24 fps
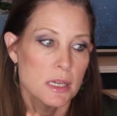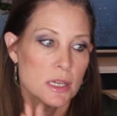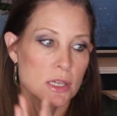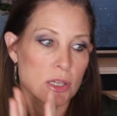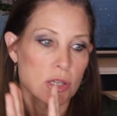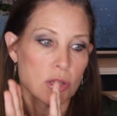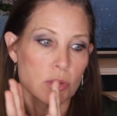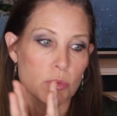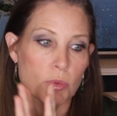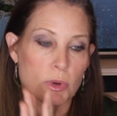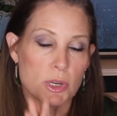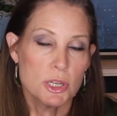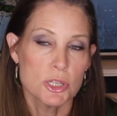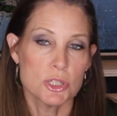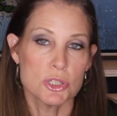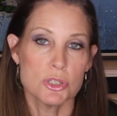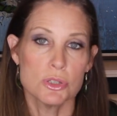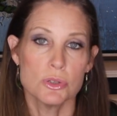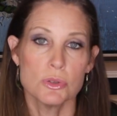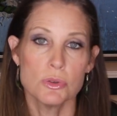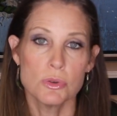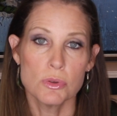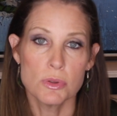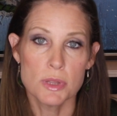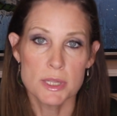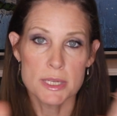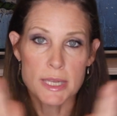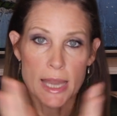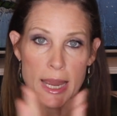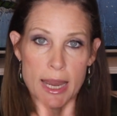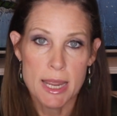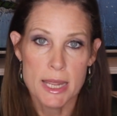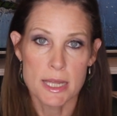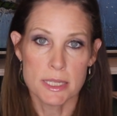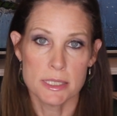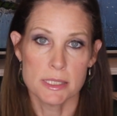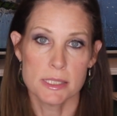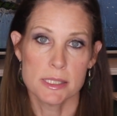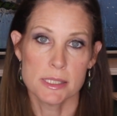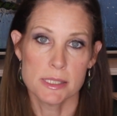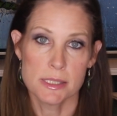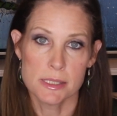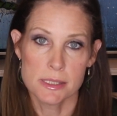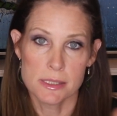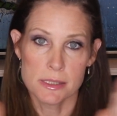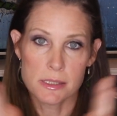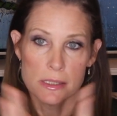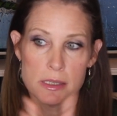You want to do the
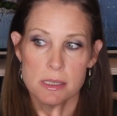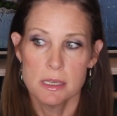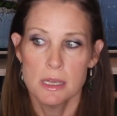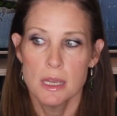dance.